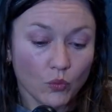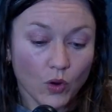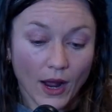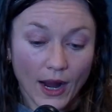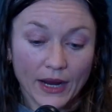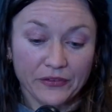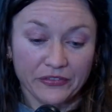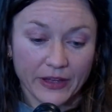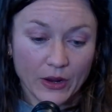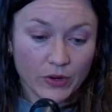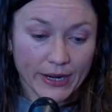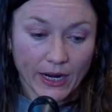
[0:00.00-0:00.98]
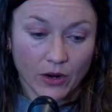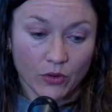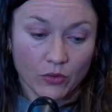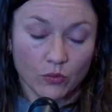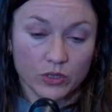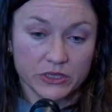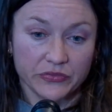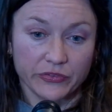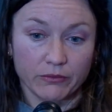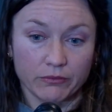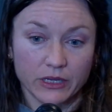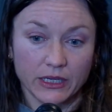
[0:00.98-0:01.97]
what I found out was,
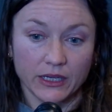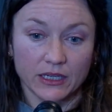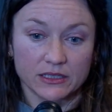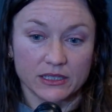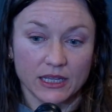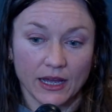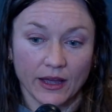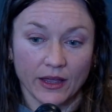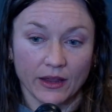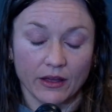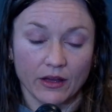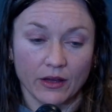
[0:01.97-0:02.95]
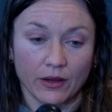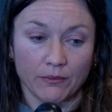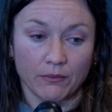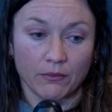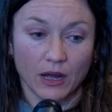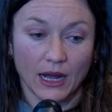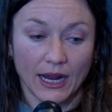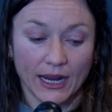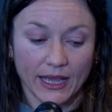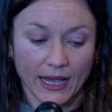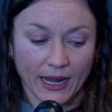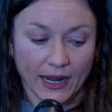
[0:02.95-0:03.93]
for me, is that I
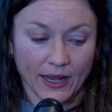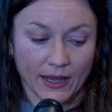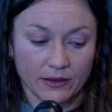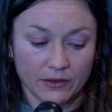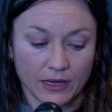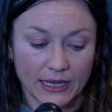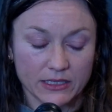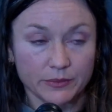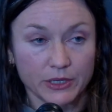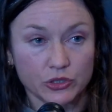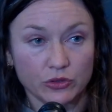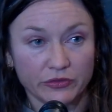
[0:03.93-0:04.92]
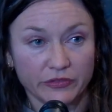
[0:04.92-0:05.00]
had asymmetrical